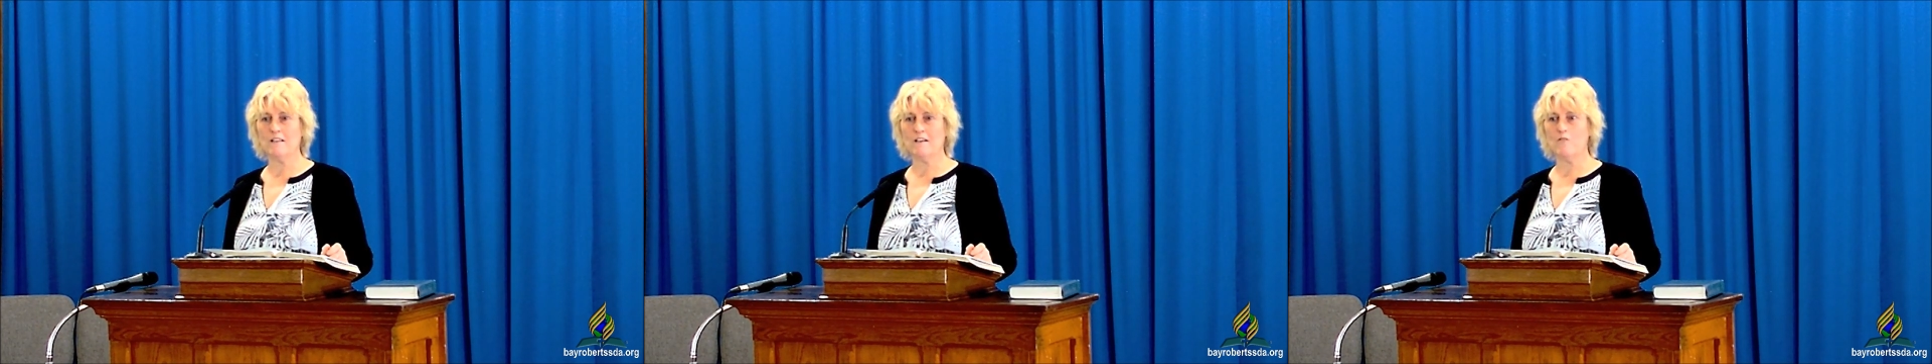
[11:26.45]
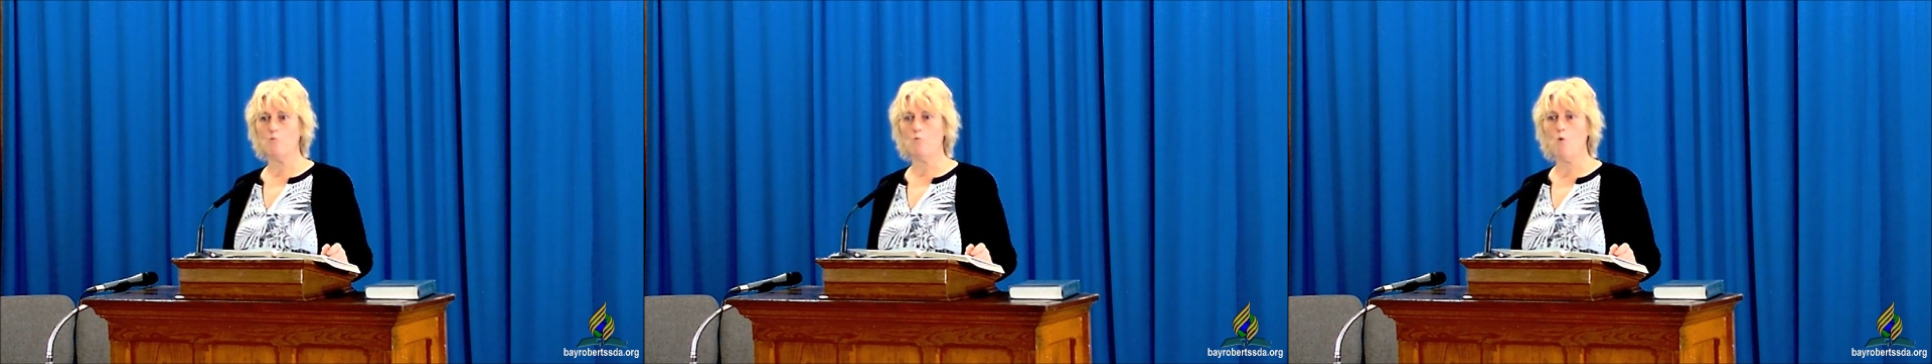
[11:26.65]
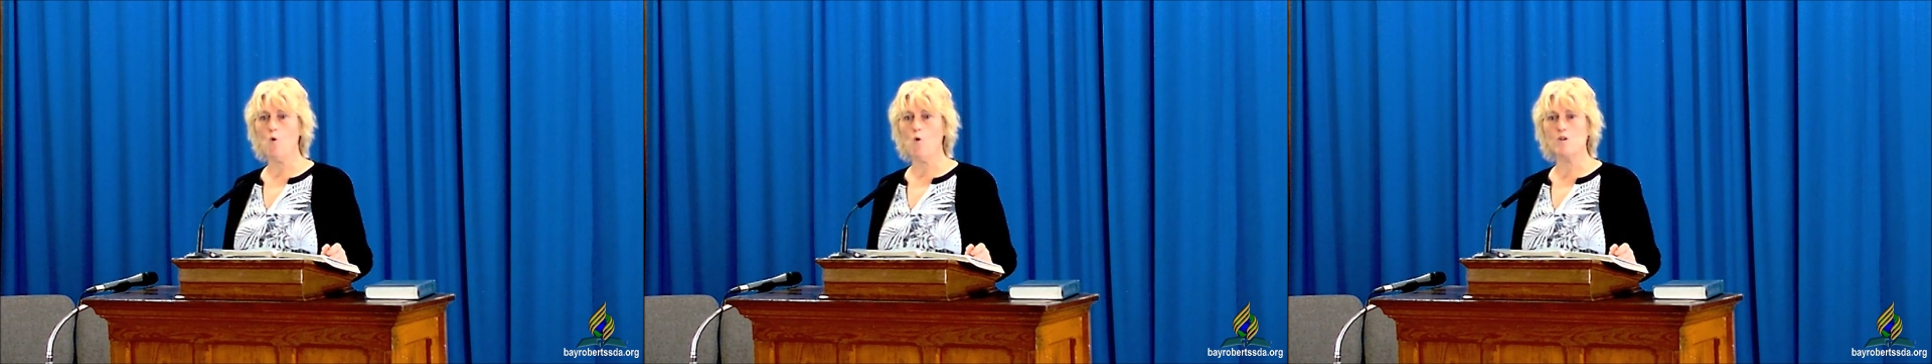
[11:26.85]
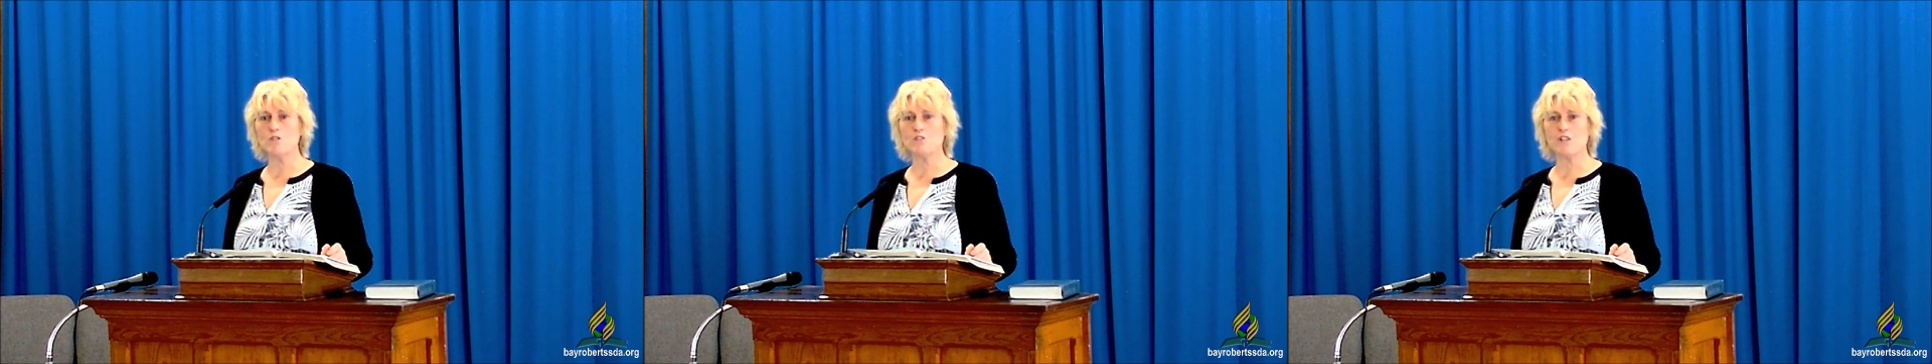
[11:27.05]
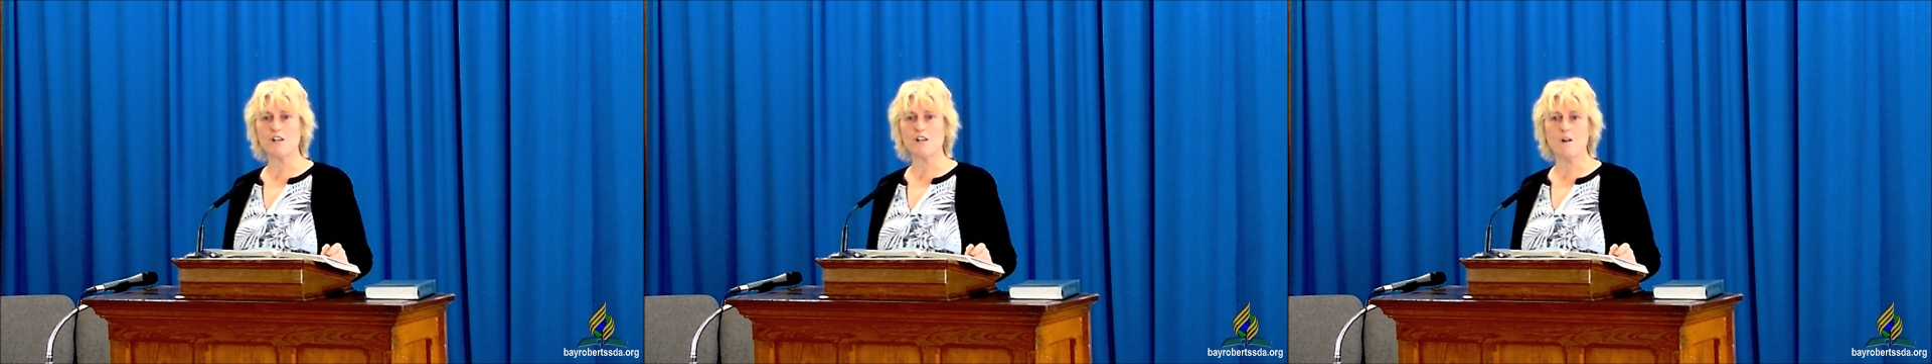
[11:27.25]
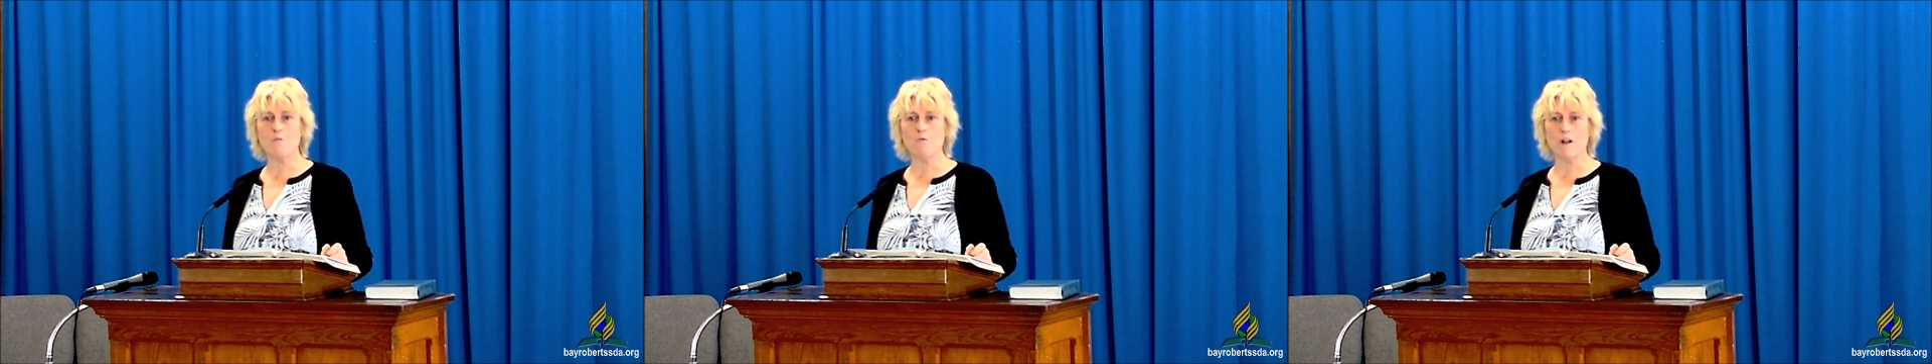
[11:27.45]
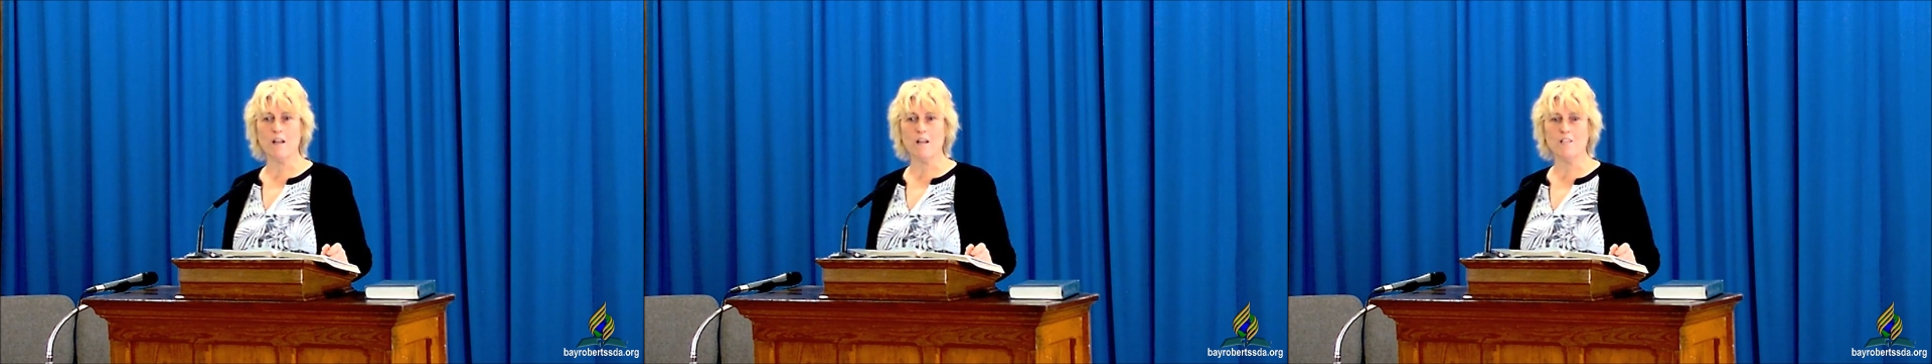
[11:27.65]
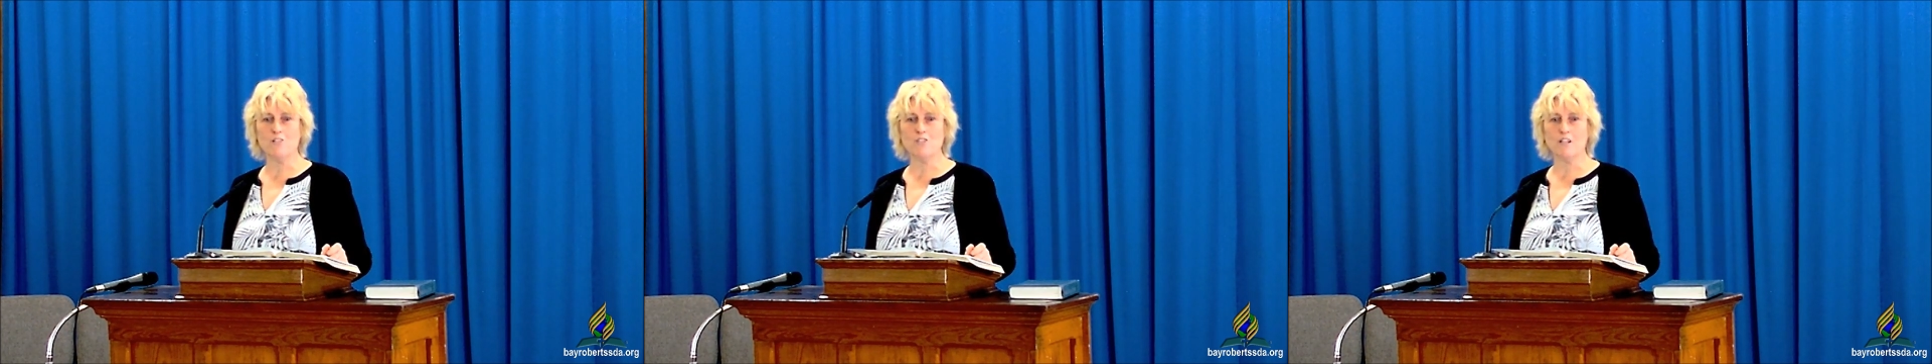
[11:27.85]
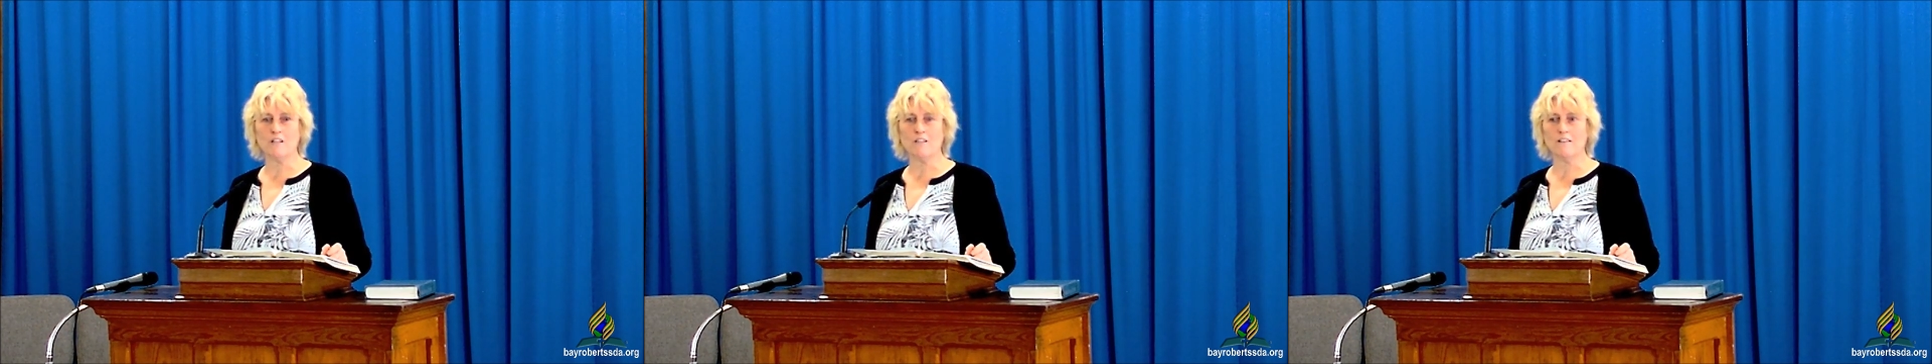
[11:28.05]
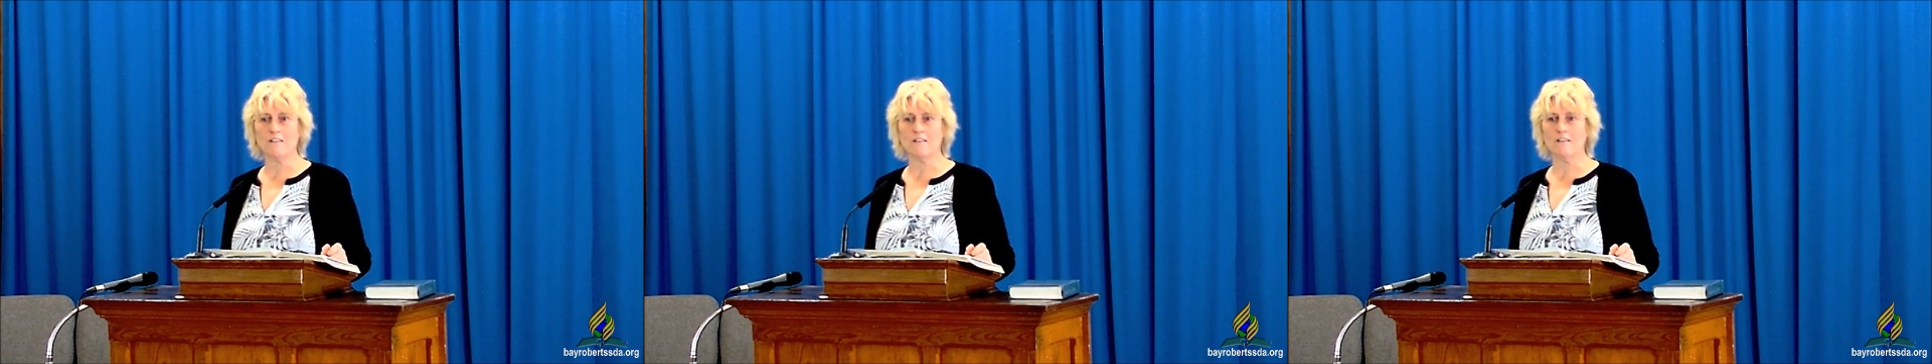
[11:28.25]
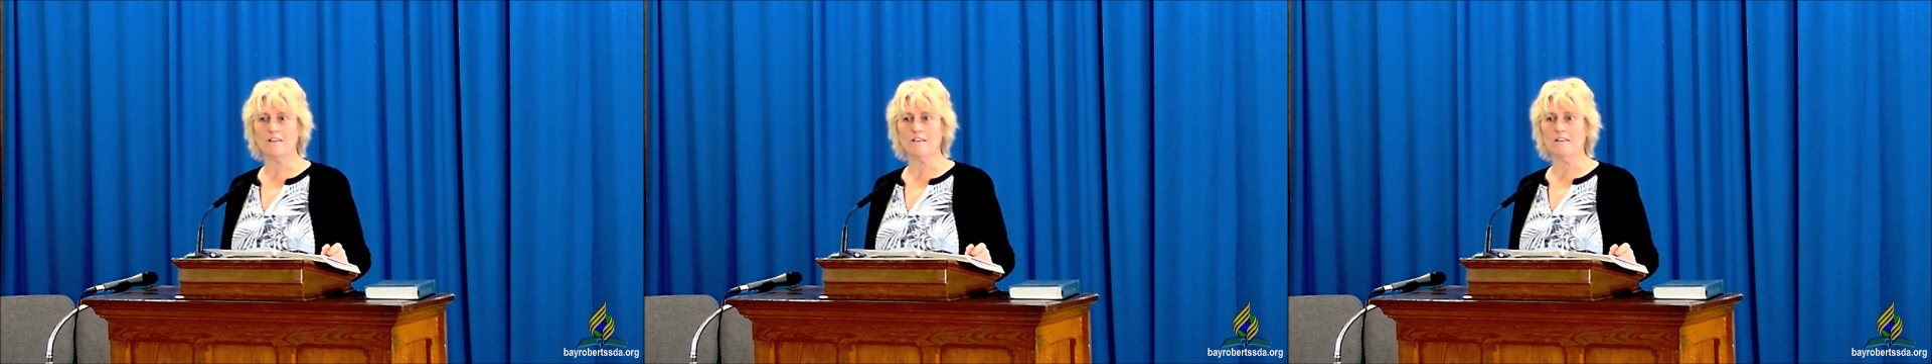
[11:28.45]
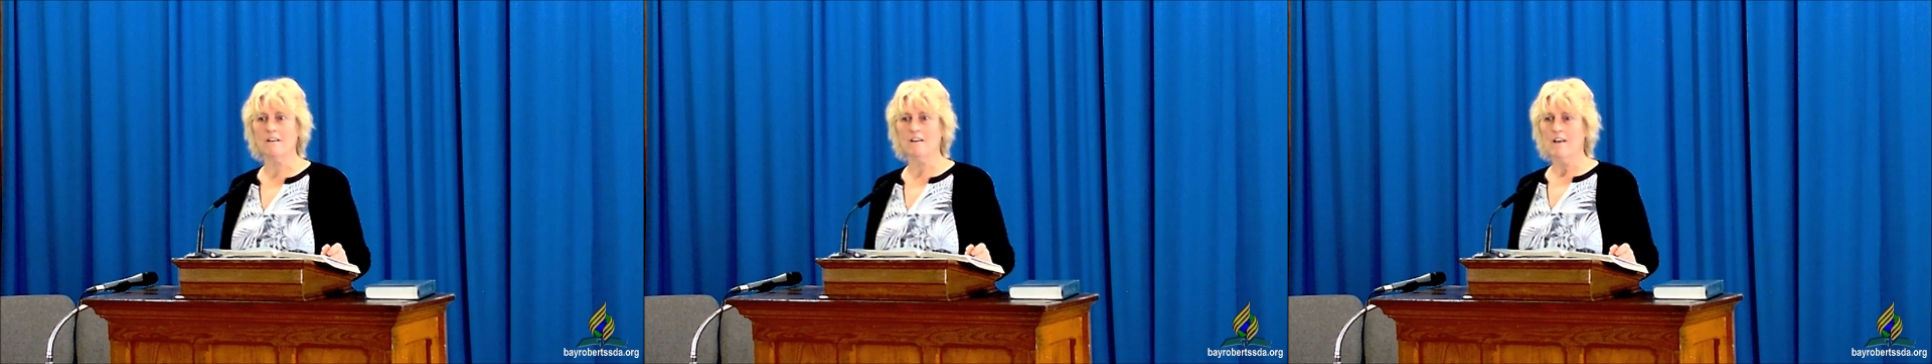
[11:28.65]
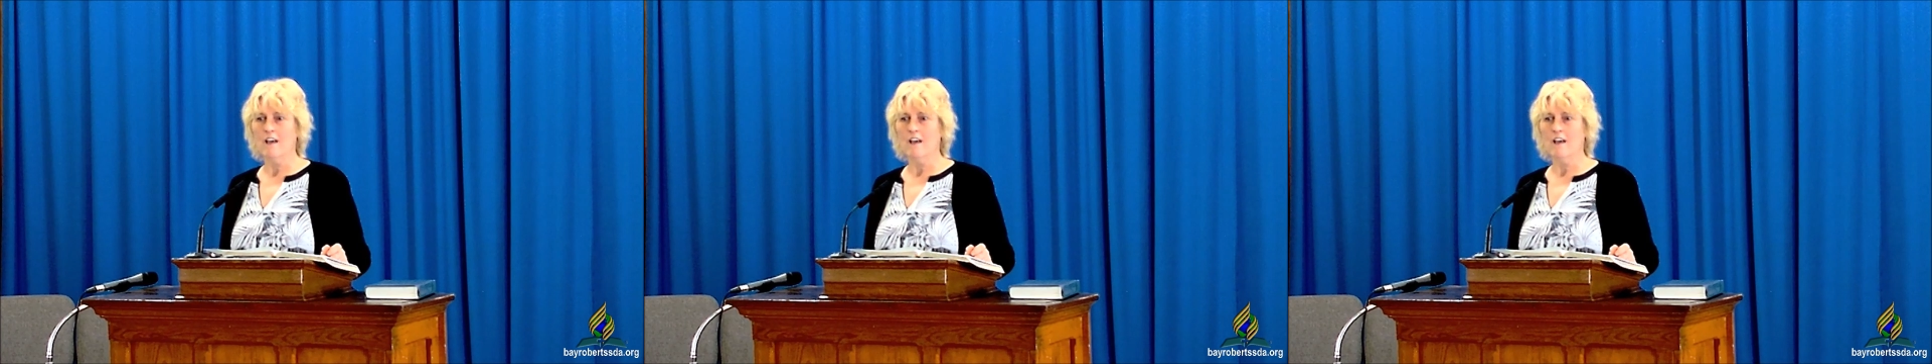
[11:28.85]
the wars that are raging, there's